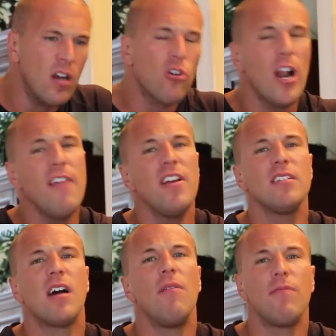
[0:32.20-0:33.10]

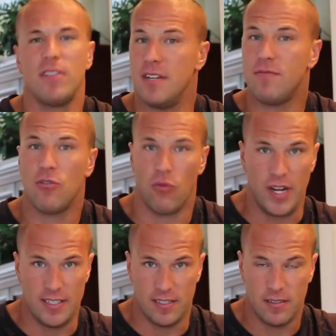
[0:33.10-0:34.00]
Cravings come for different
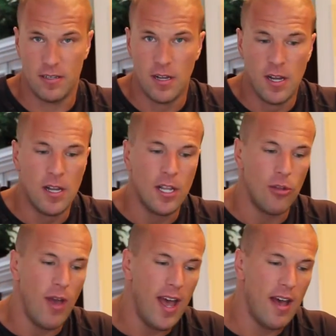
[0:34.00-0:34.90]
reasons.
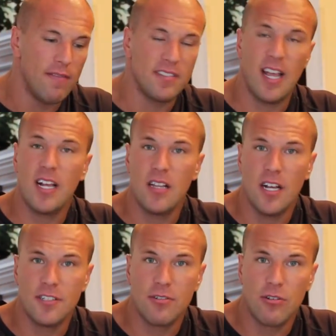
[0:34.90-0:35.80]
You have
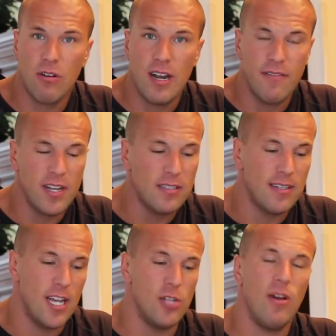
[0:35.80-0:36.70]
psychological cravings
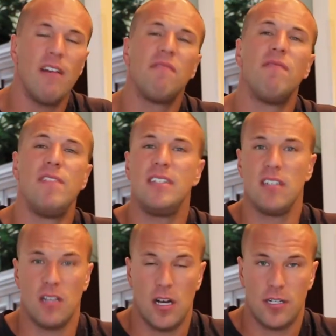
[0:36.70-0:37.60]
and you have
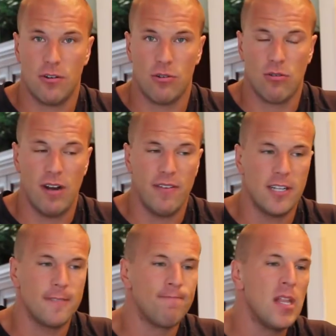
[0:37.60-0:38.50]
physiological
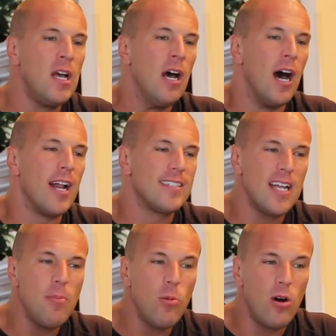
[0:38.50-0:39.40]
cravings. An
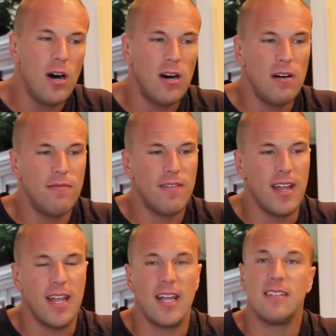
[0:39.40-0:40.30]
example of
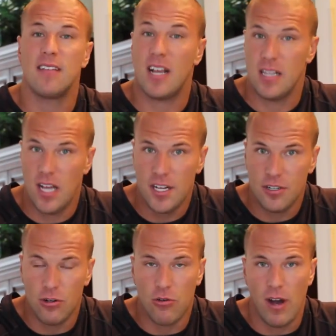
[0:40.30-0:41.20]
a
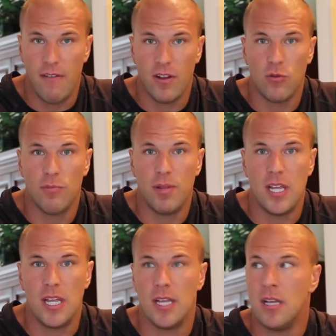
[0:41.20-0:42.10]
psychological craving would
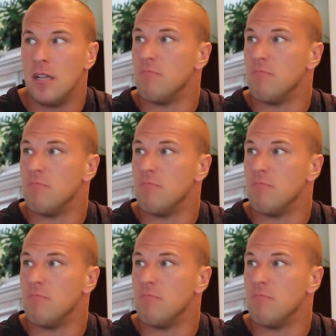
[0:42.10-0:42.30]
be